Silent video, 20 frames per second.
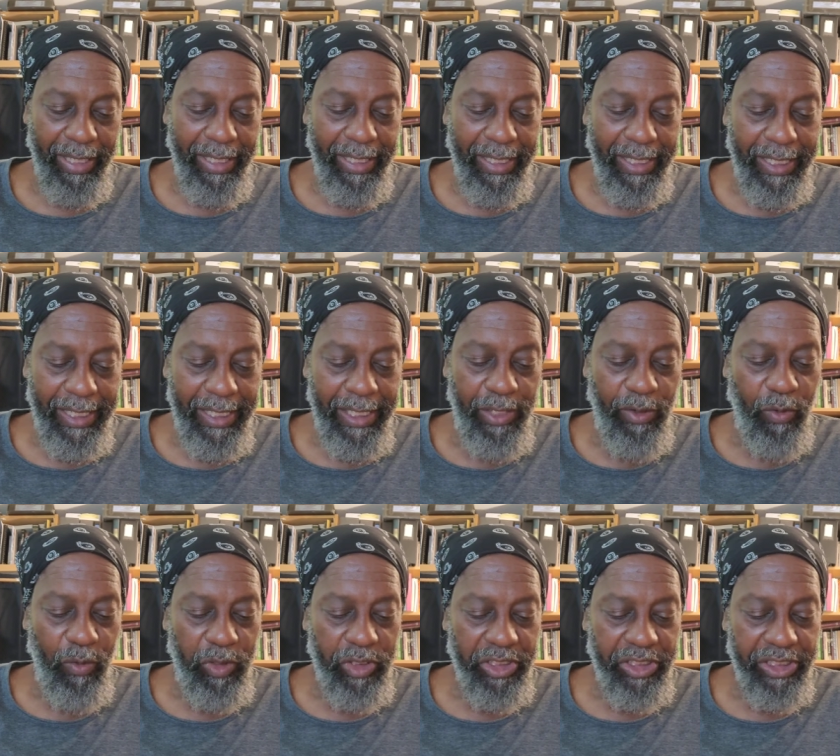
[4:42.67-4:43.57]
He
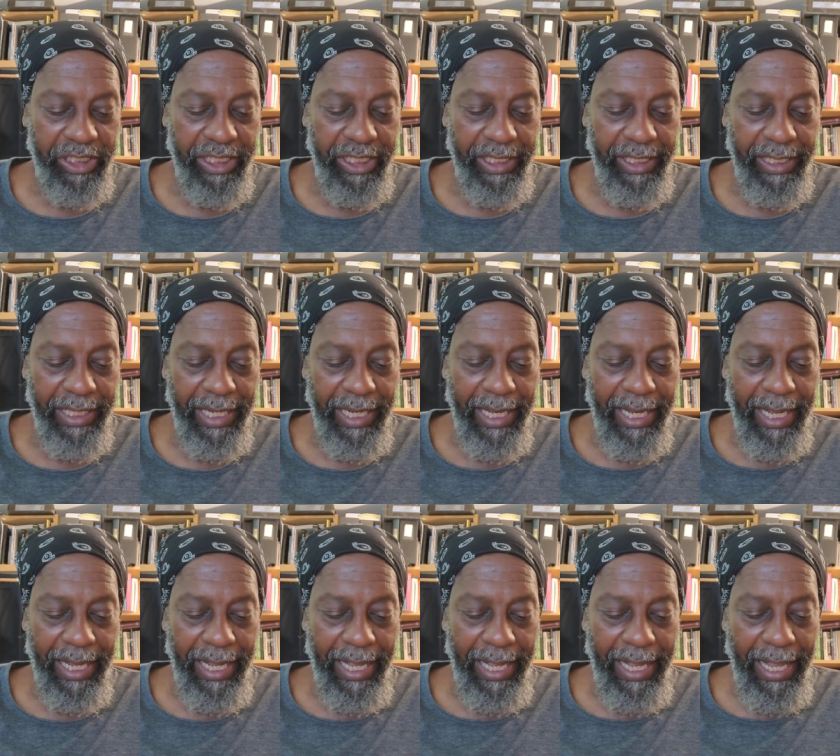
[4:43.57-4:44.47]
or she
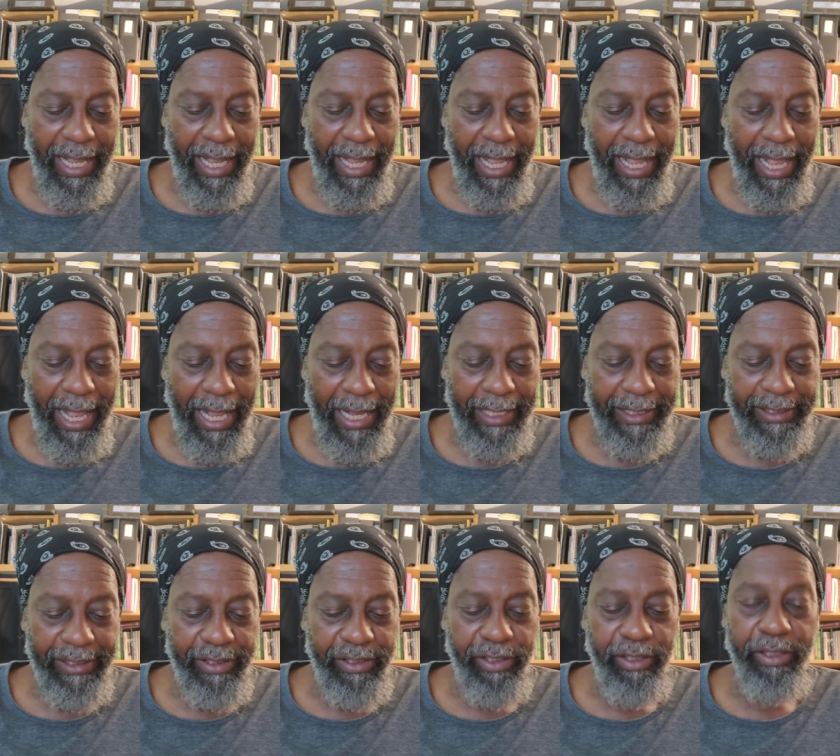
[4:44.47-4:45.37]

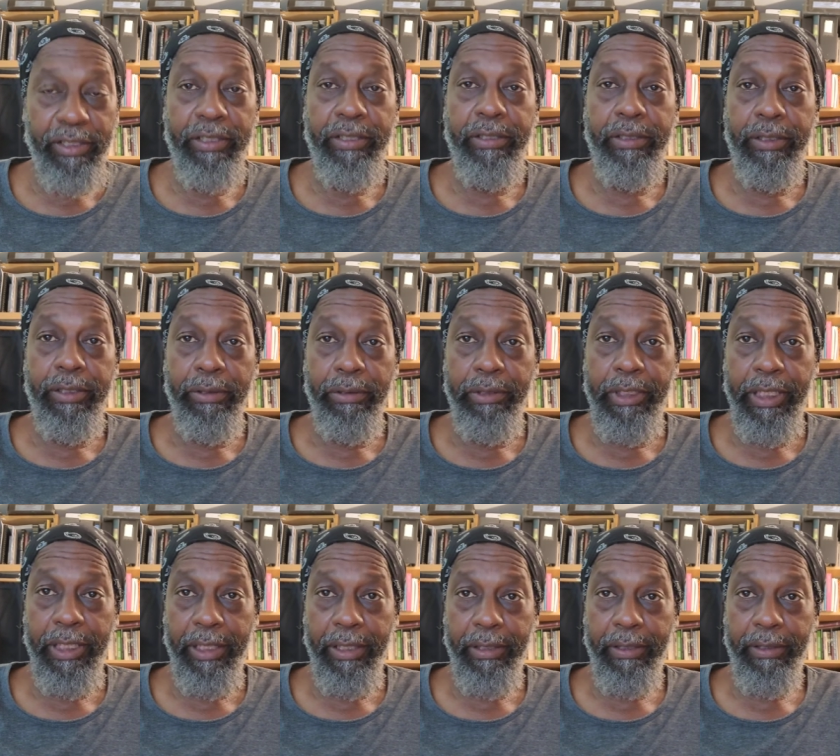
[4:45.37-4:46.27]
has the
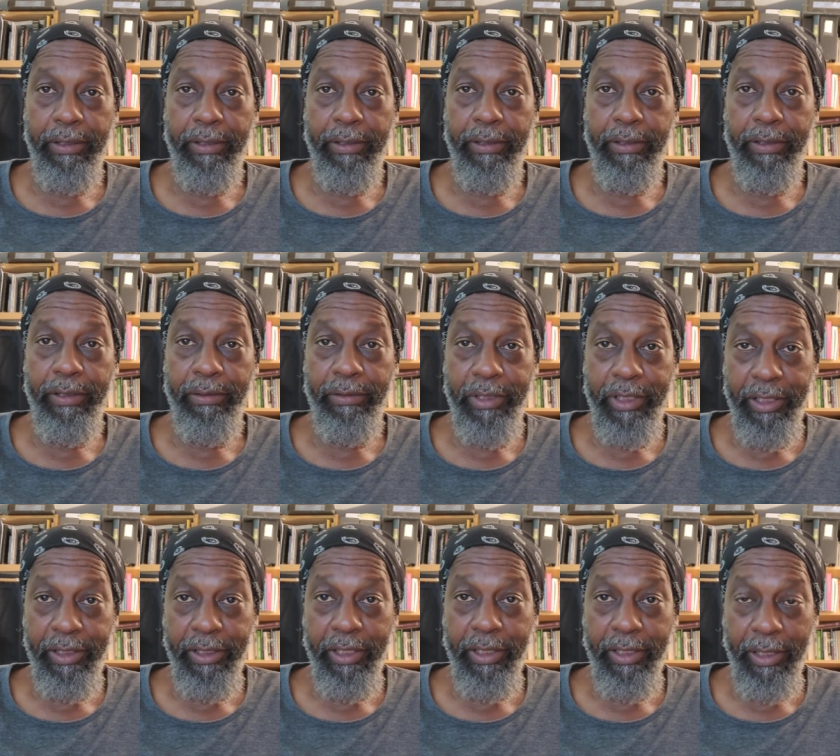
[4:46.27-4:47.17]
duty,
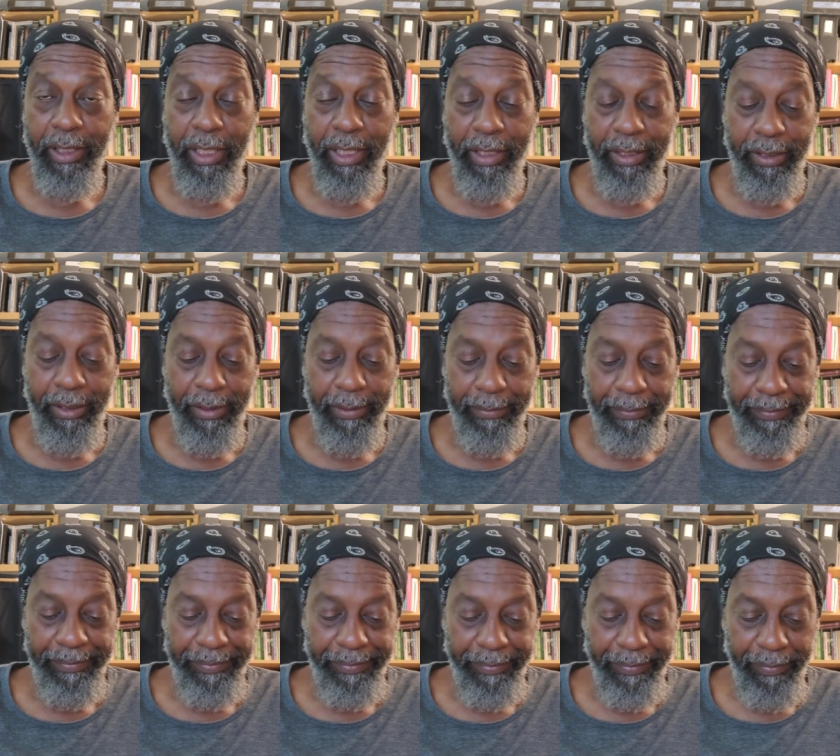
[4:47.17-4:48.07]
duty is underlined here,
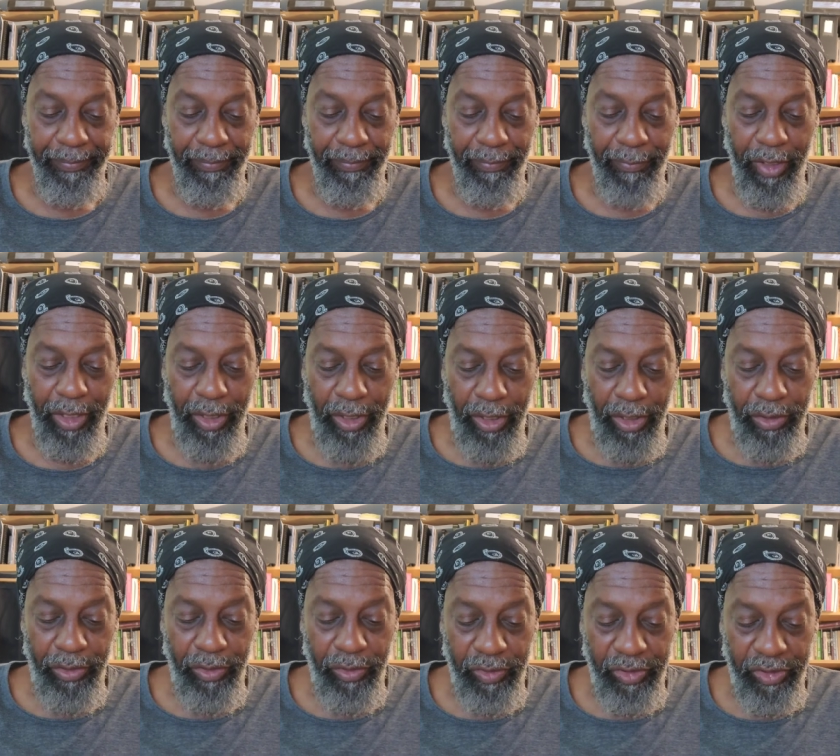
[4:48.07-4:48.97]

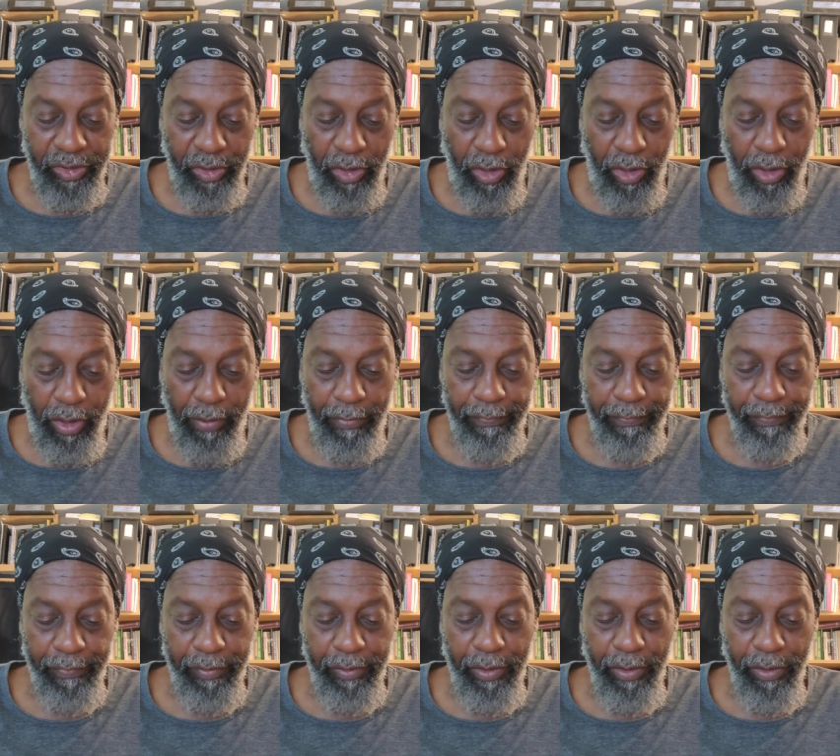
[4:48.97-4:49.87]
to solve
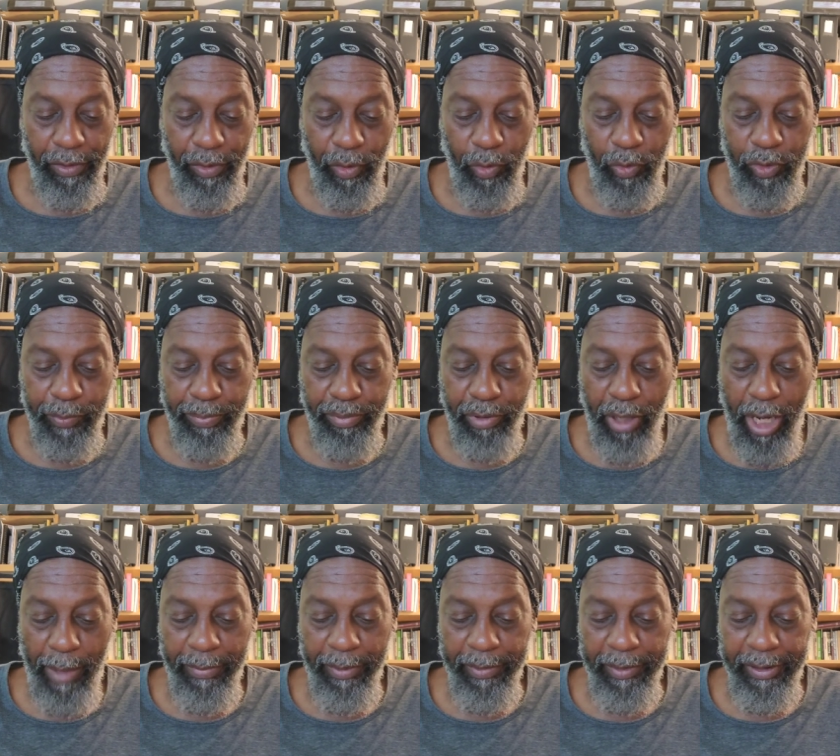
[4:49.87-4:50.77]
those
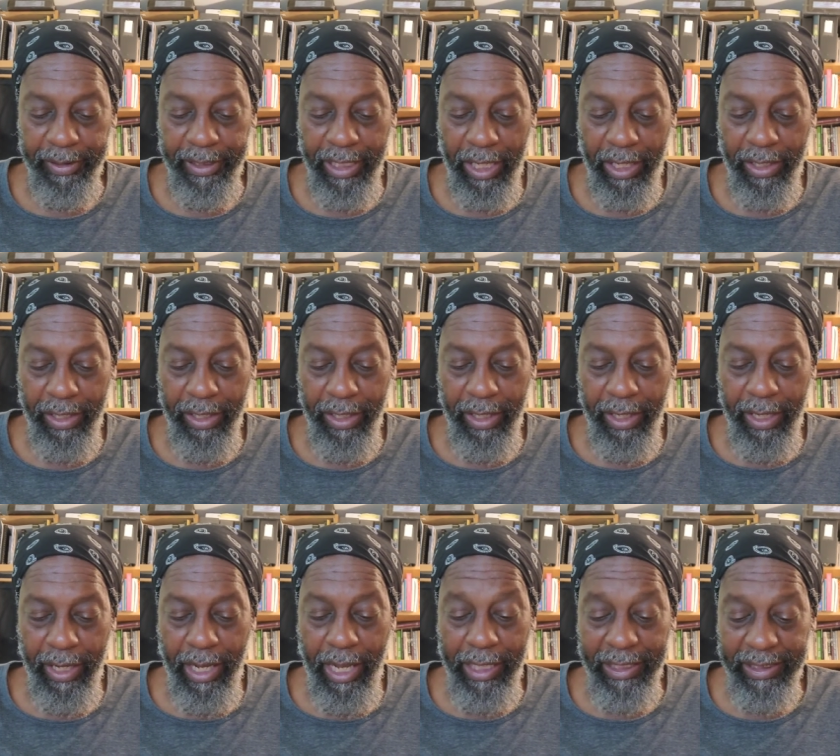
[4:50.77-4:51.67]
problems that
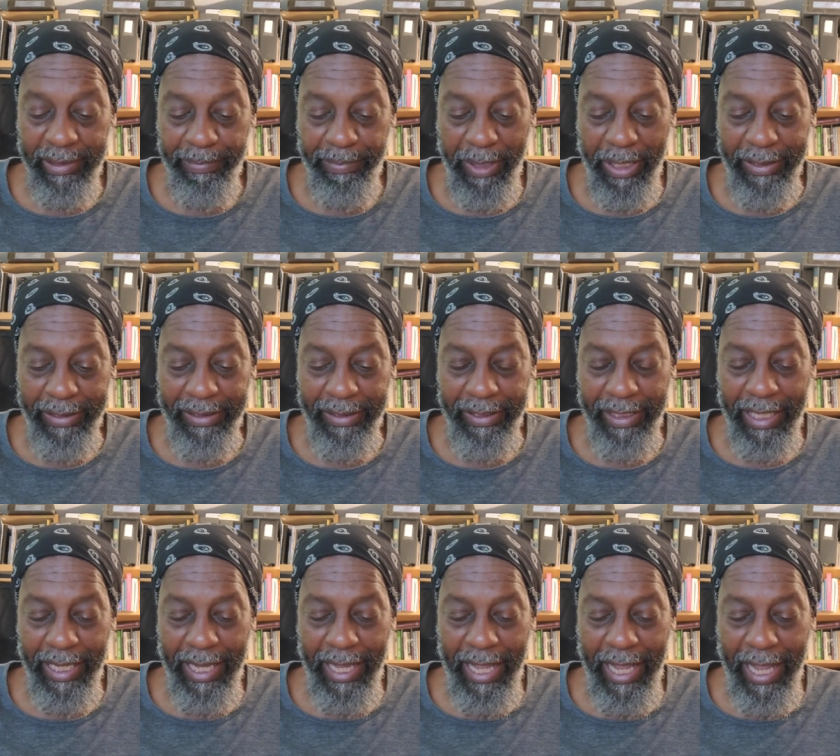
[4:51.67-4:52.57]
as best
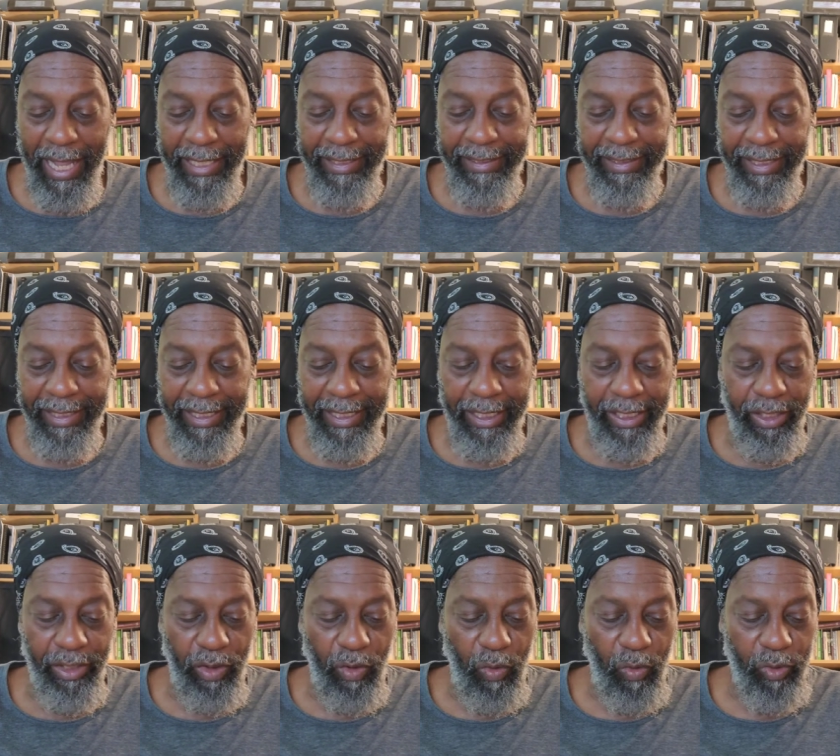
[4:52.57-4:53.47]
as
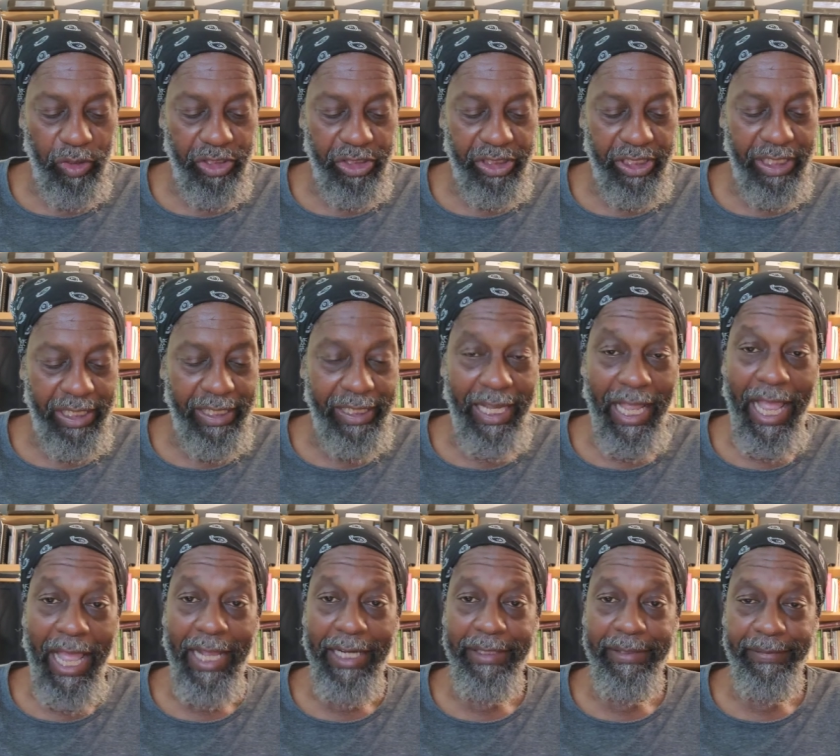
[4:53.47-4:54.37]
he or she
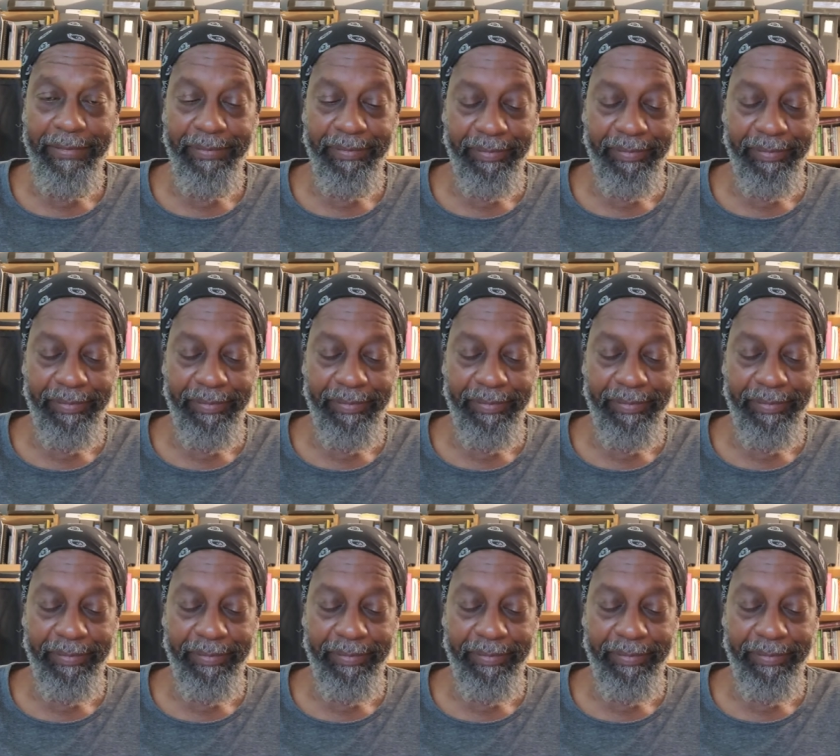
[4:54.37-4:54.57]
can,